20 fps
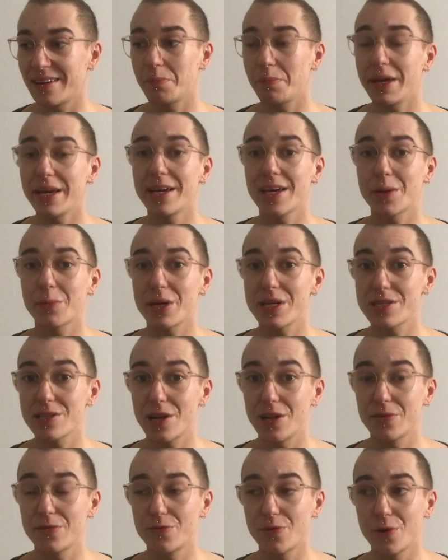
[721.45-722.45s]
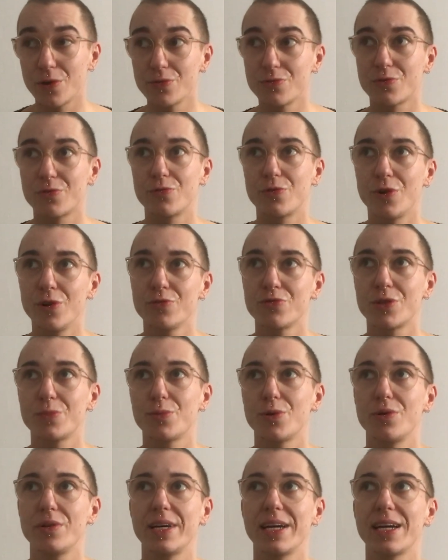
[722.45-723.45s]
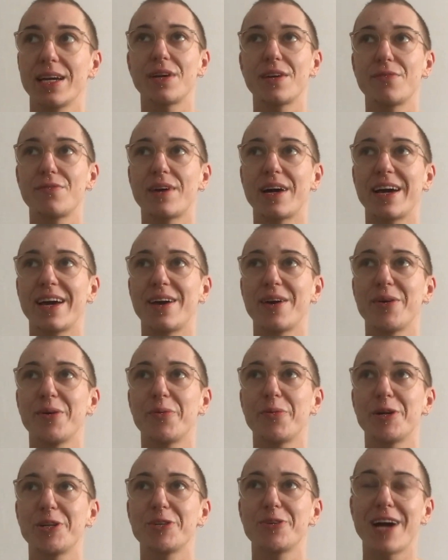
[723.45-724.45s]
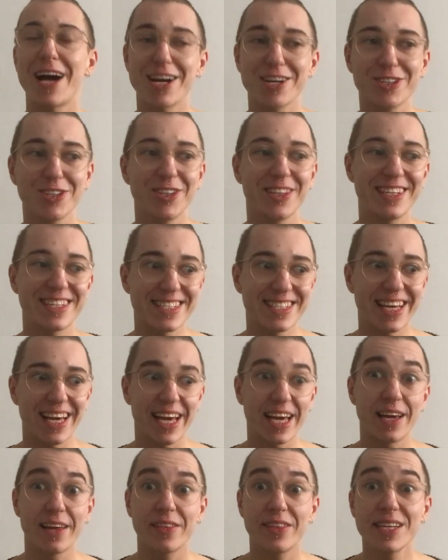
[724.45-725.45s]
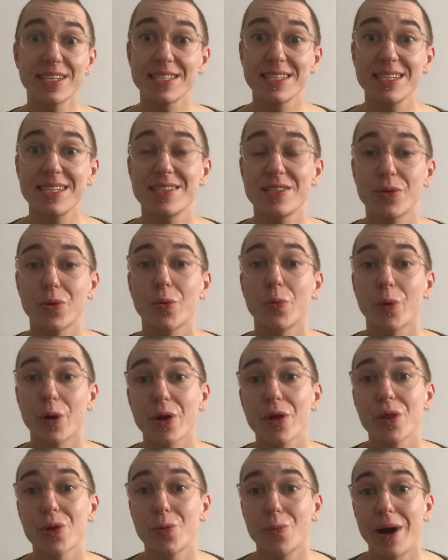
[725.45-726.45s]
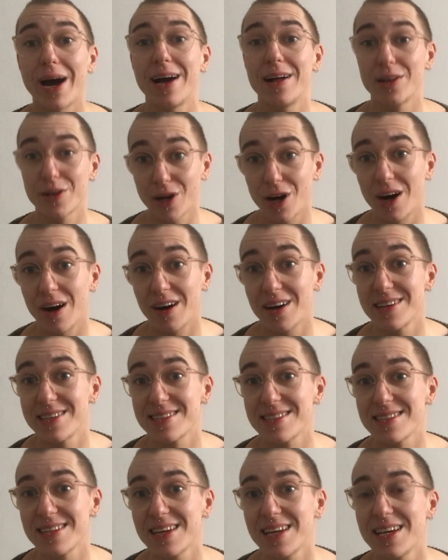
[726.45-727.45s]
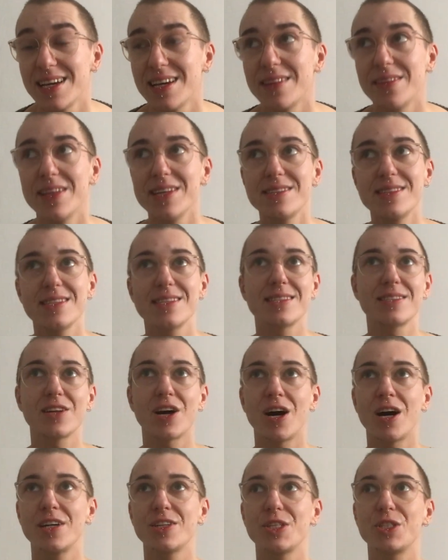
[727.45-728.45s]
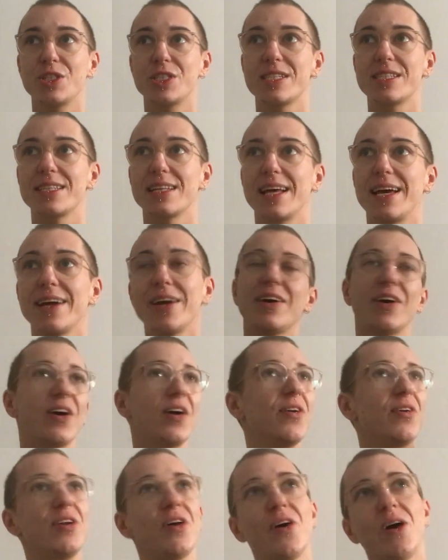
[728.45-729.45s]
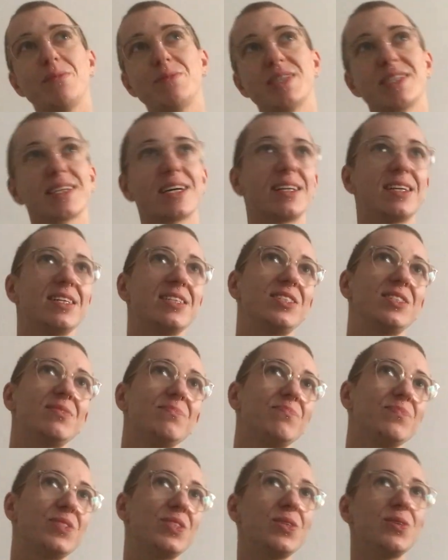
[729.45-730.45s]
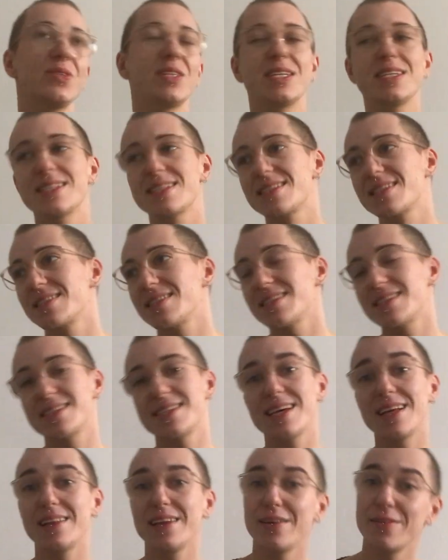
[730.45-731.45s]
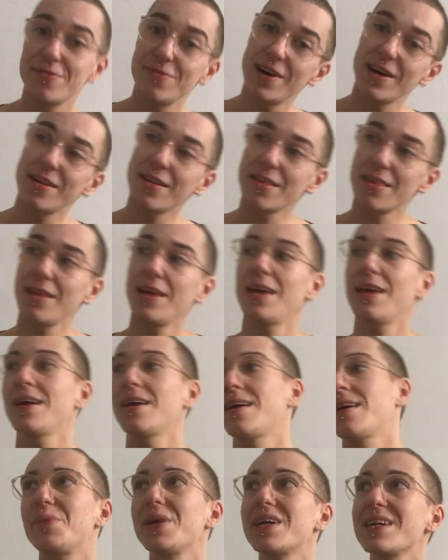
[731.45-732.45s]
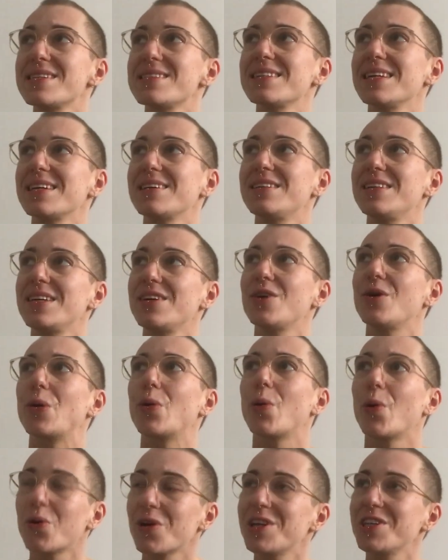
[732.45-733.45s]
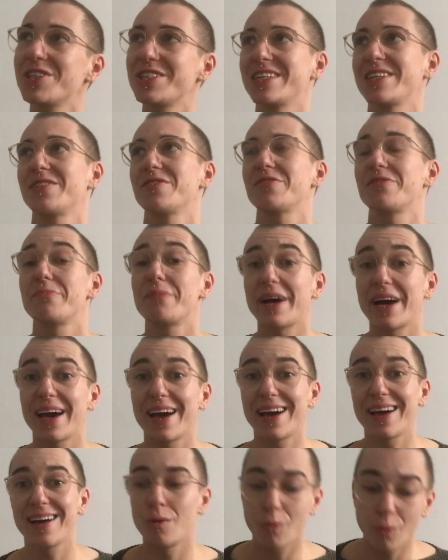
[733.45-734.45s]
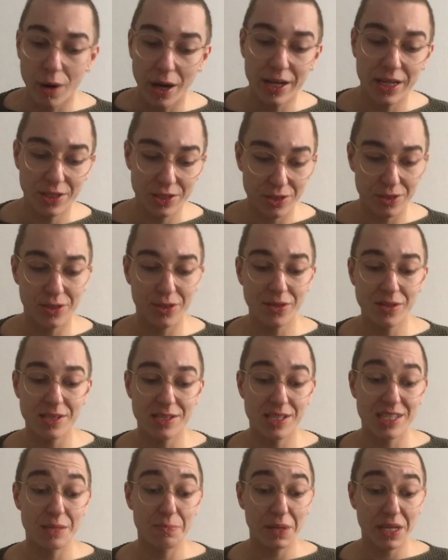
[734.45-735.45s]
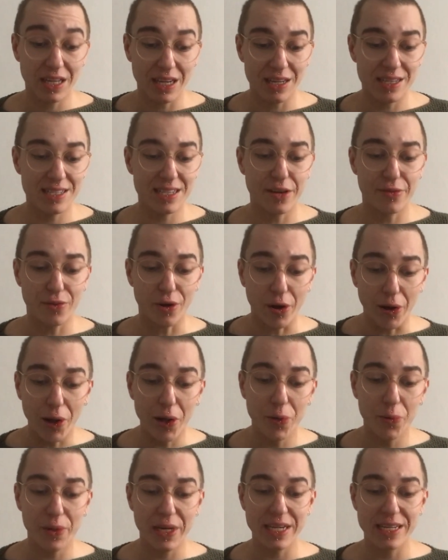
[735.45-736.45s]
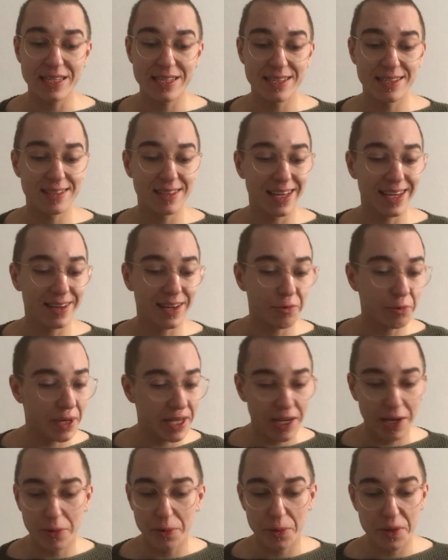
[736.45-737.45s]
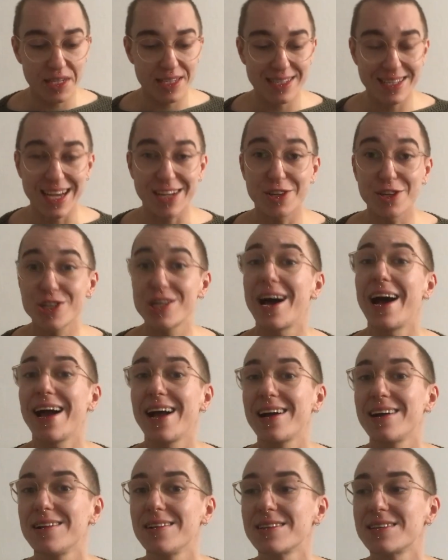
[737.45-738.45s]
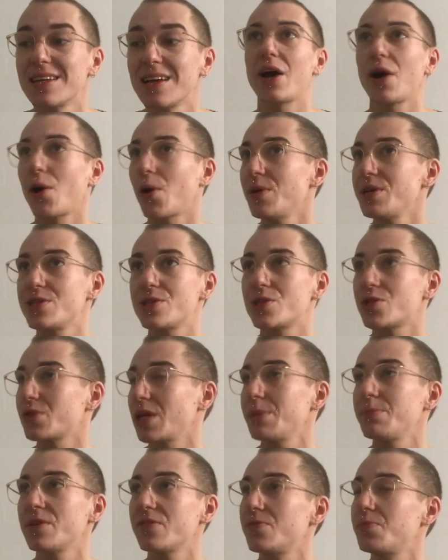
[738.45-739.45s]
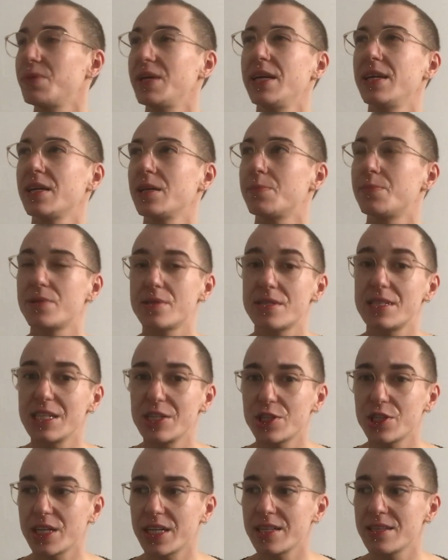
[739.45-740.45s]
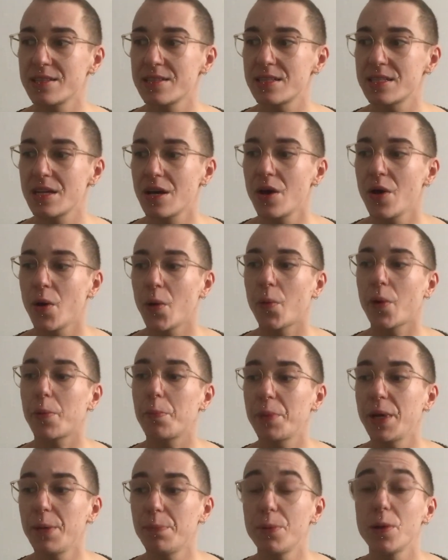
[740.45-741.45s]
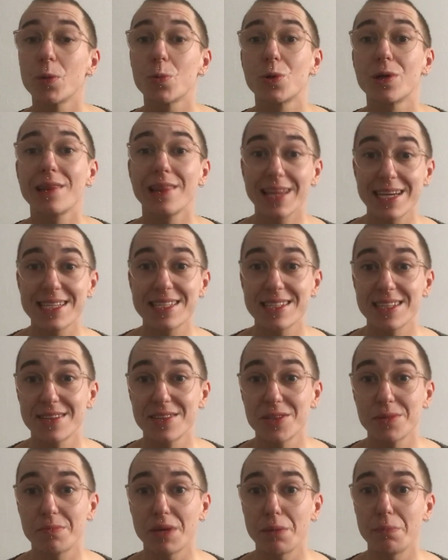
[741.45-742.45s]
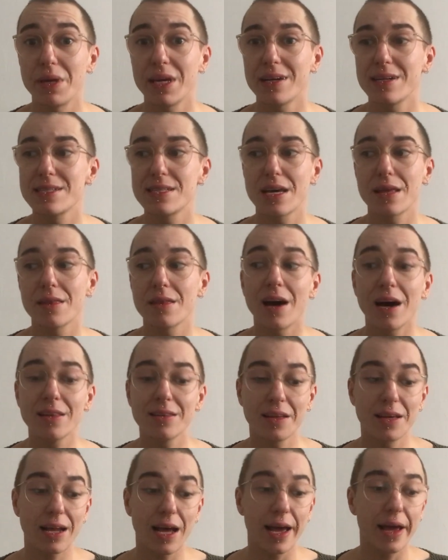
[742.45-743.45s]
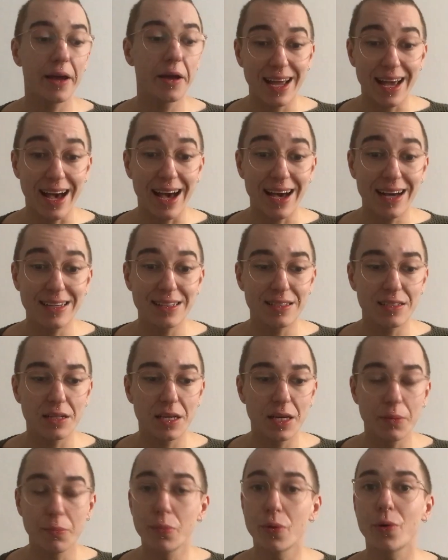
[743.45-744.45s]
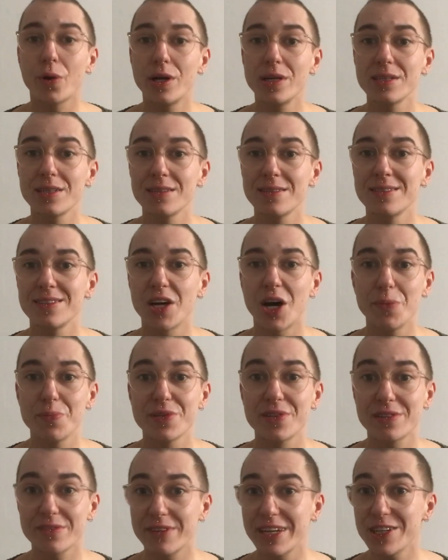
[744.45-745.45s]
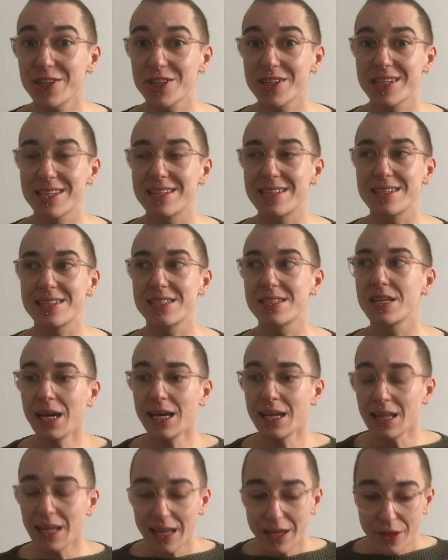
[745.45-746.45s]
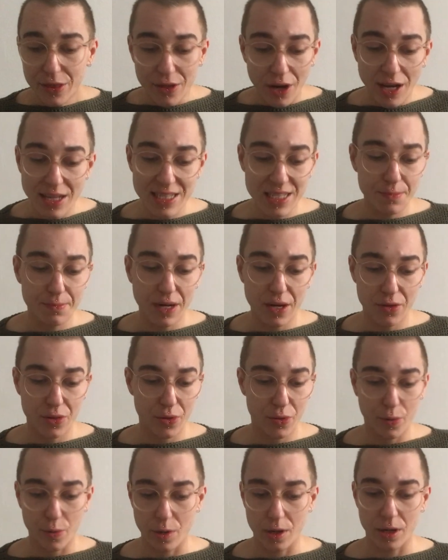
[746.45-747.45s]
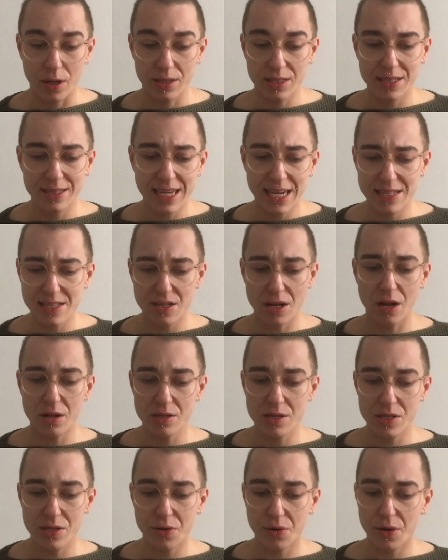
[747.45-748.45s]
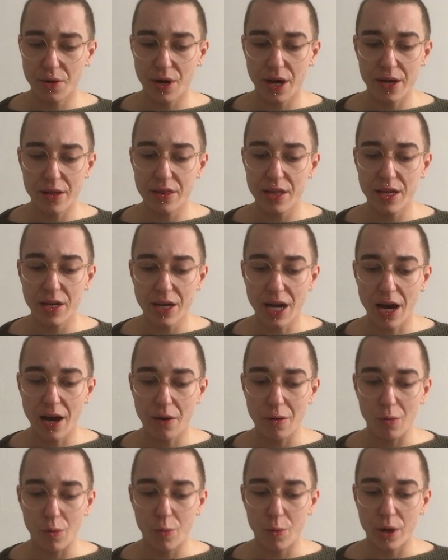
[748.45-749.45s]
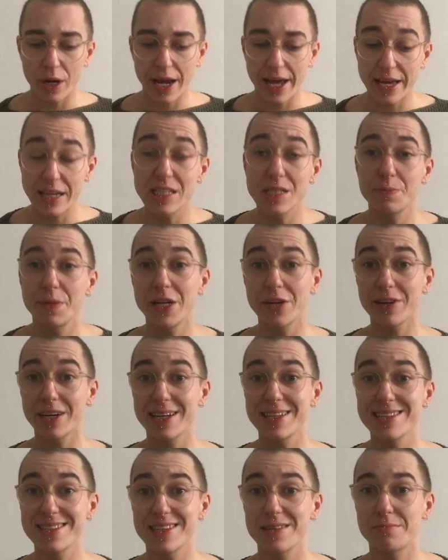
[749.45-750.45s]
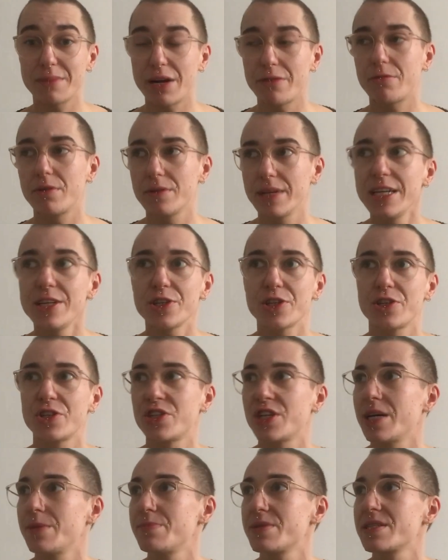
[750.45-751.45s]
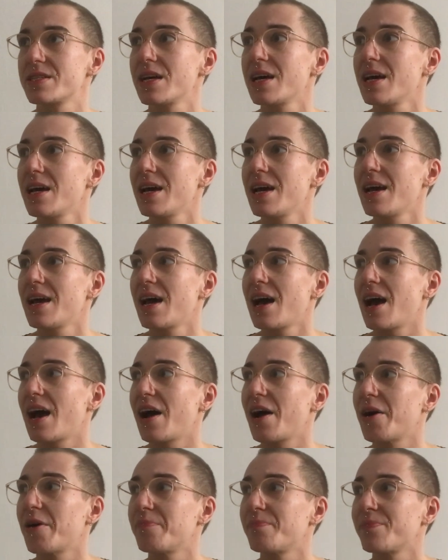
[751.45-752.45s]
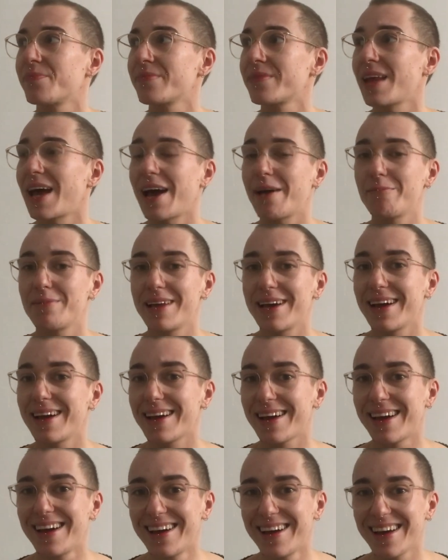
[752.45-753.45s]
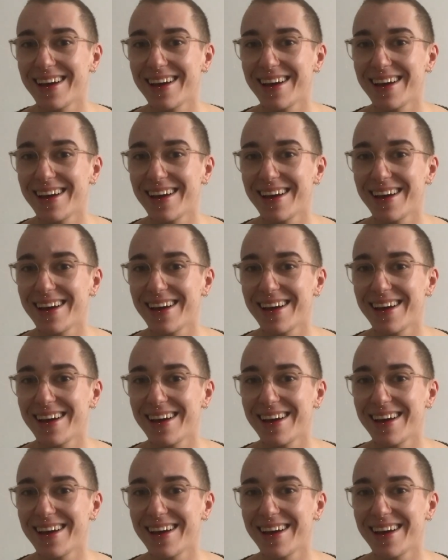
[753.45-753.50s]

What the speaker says: making myself vulnerable. Like if I were to actually say, this is a worthwhile cause. This is not just like, oh no, I'm just gonna do this silly fun thing, because like the origin of my wanting to do this is because I've always, like when I was a child, I always dreamed of being in positions where people would listen to me, because I thought that I had important observations and like thoughts about the world. And that's also, I think, what I experience in my relationships. I'm like,